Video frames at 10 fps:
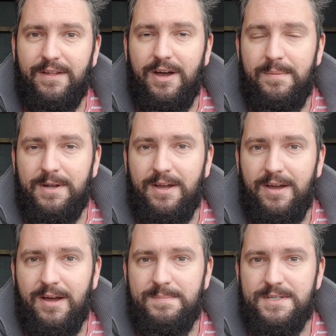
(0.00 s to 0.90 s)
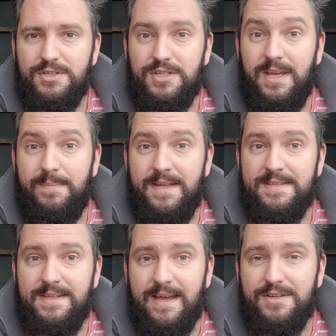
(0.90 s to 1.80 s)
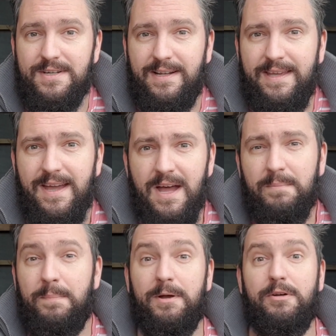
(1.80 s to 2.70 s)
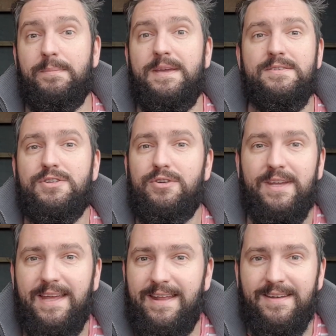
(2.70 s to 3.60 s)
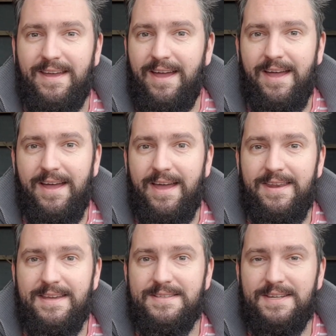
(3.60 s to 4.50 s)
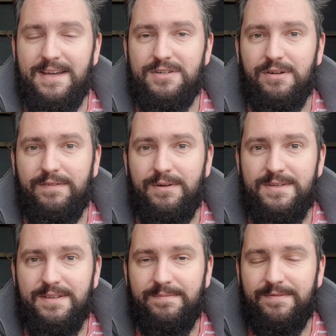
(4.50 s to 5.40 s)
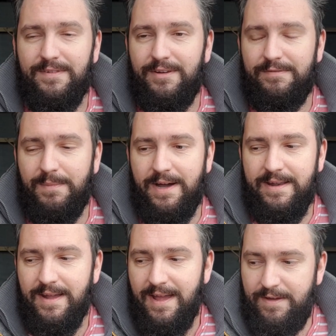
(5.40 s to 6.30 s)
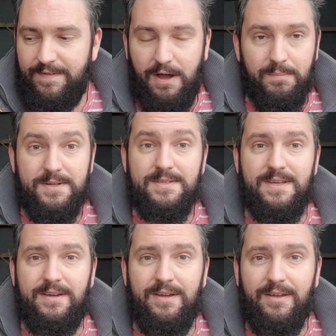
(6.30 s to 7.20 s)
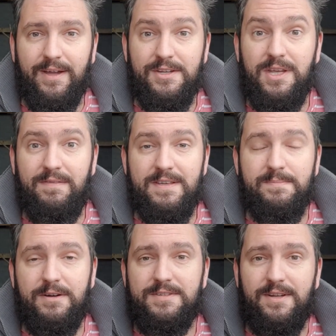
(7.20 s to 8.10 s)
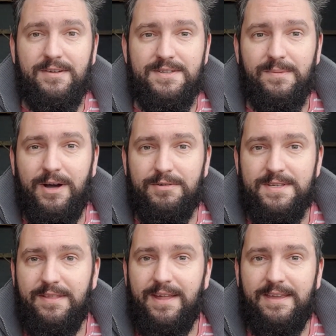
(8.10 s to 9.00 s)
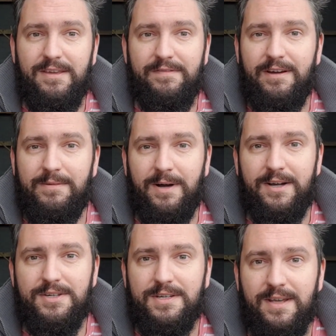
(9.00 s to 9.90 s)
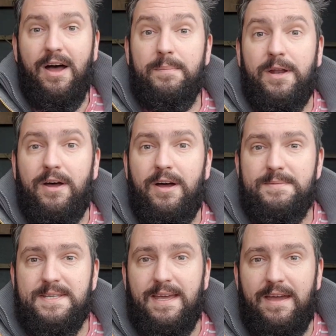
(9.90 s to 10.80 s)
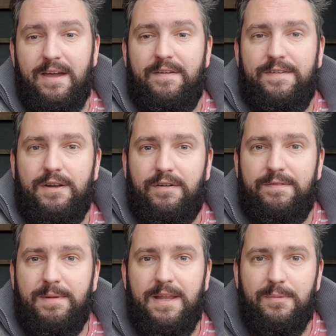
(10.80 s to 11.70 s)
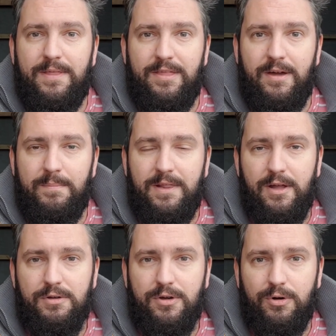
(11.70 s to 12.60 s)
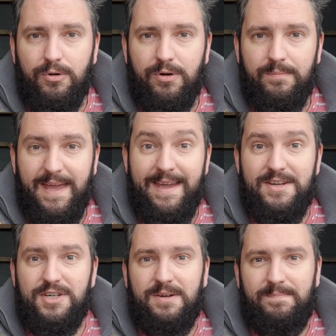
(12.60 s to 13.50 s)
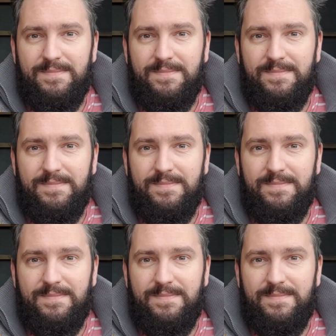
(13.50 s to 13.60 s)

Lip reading: that Urban Herbs ship internationally, but by all means, join in. Any international viewers of mine have helped to achieve this milestone as well, so thank you very much. Urban Herbs, if you're not familiar with them, local-ish